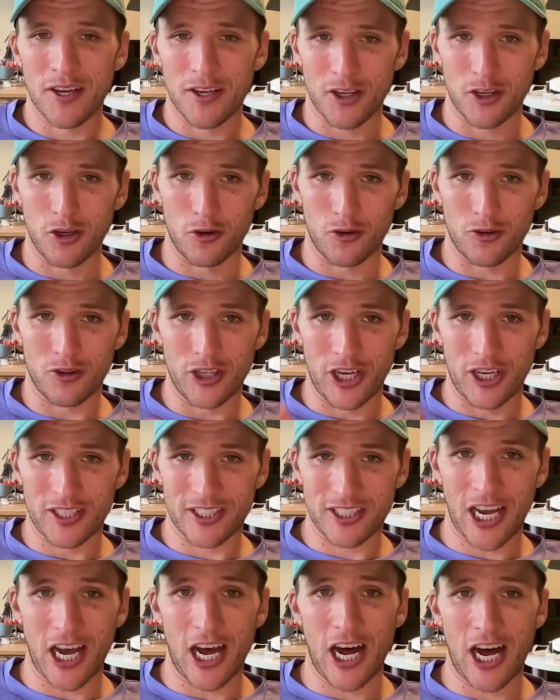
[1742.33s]
the
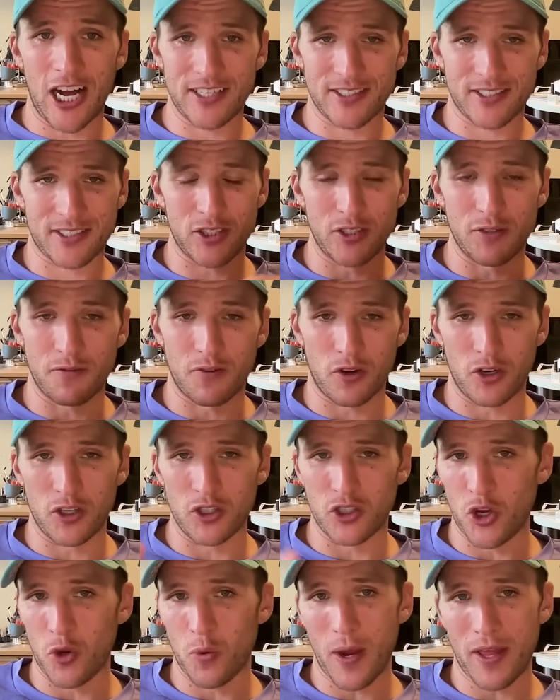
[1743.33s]
tasks you've got to
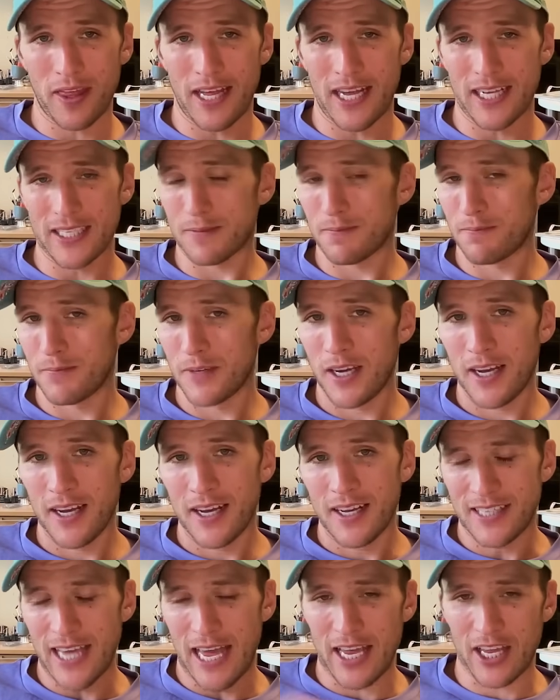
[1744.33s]
do, whether that's
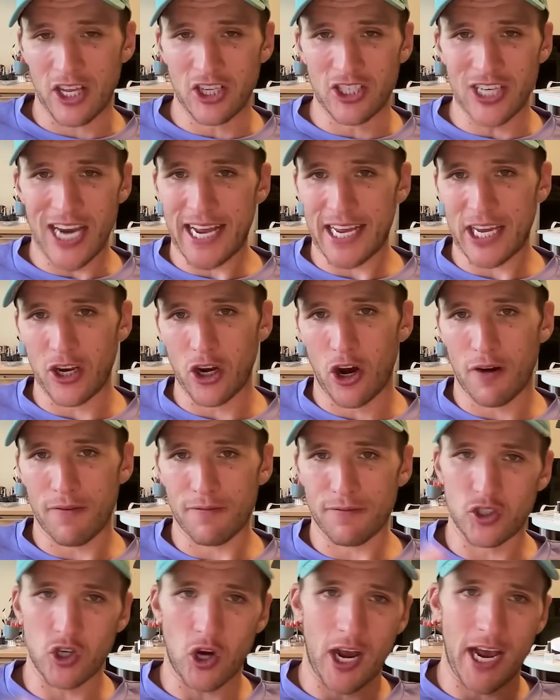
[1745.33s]
taking your jacket
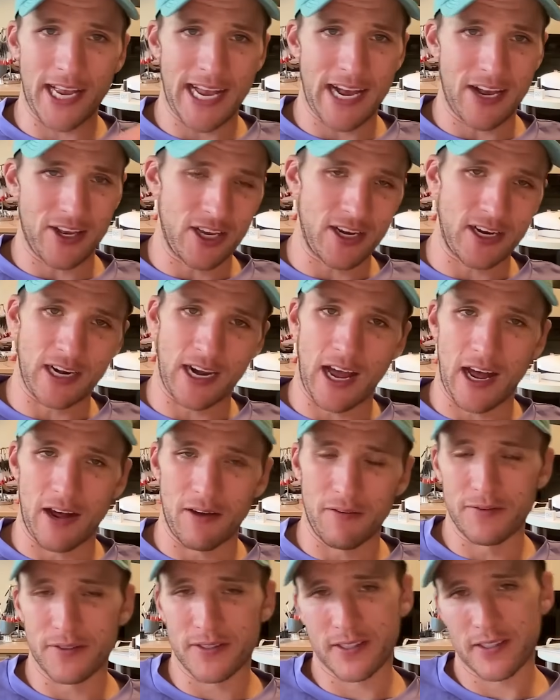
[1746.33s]
off, drying out your
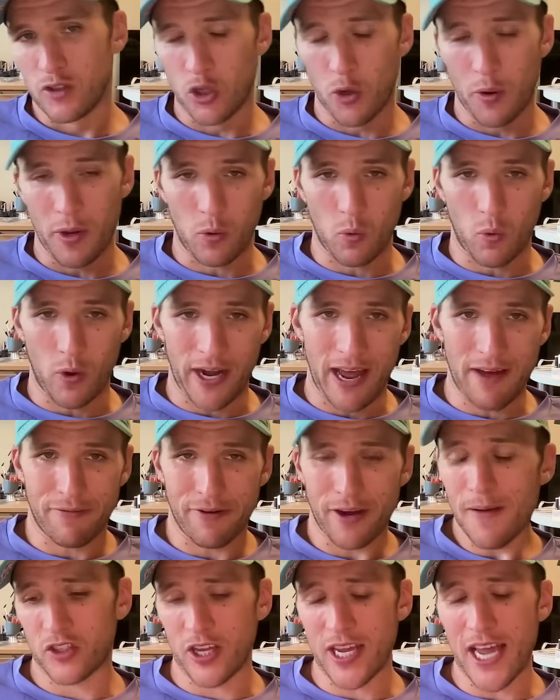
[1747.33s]
gloves, doing
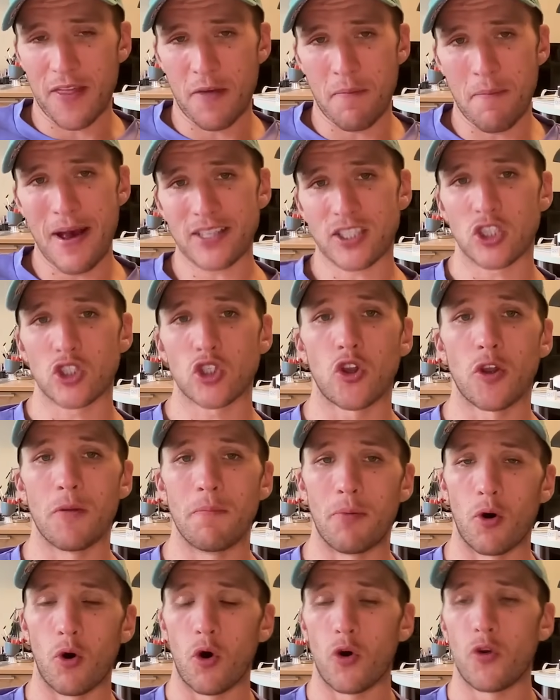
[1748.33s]
whatever. So the messages on the
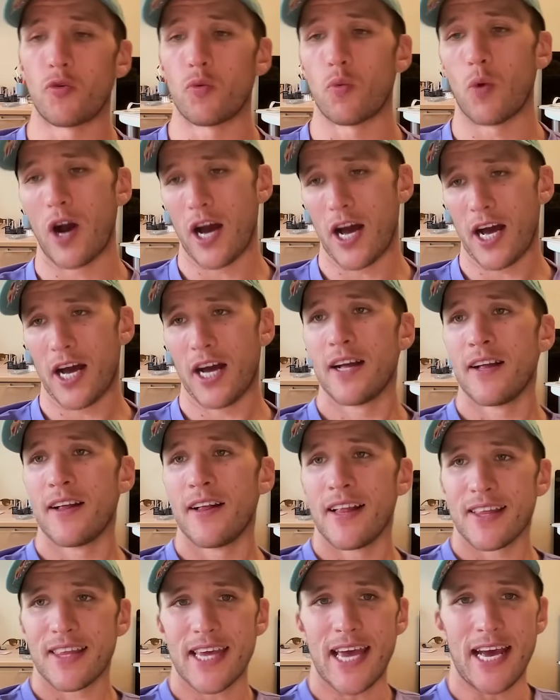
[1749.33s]
boards were,
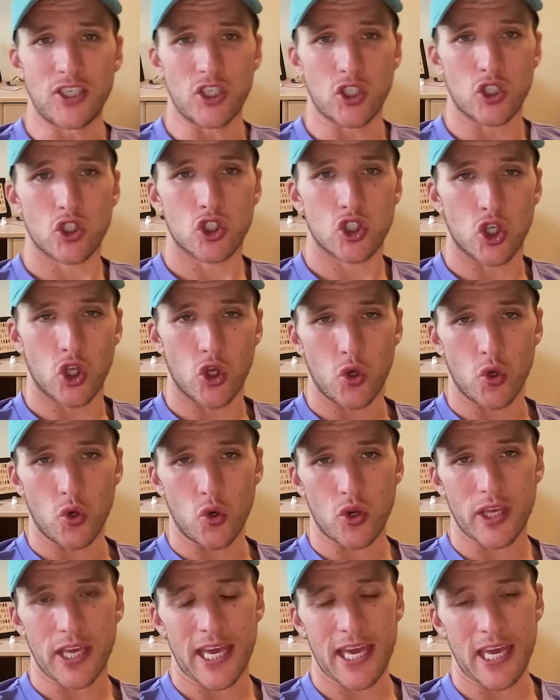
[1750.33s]
just
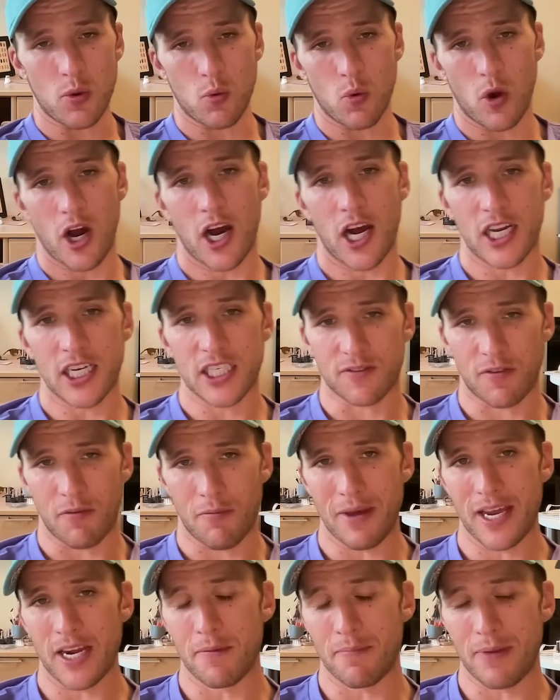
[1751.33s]
2 keywords for
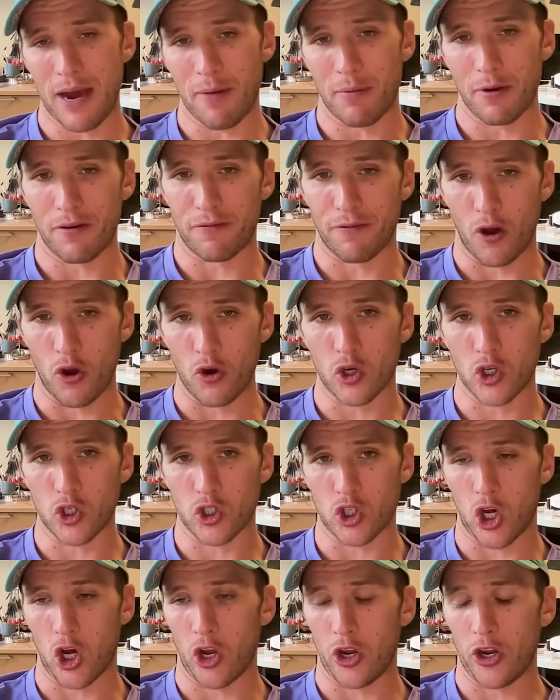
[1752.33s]
me to be able to
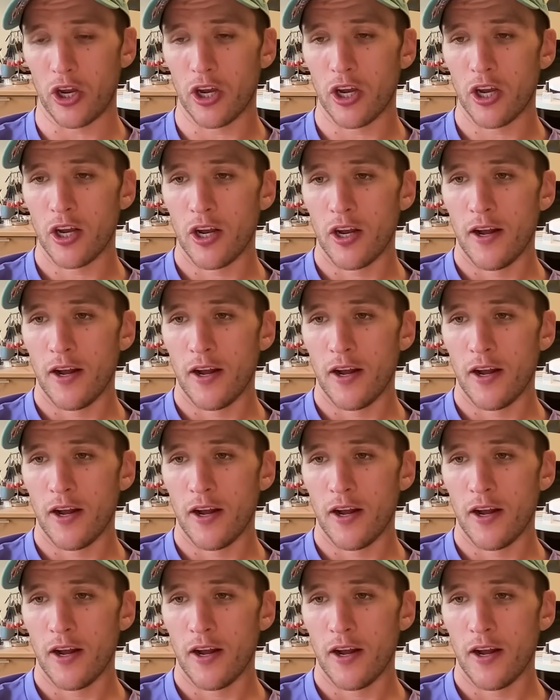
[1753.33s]
focus on,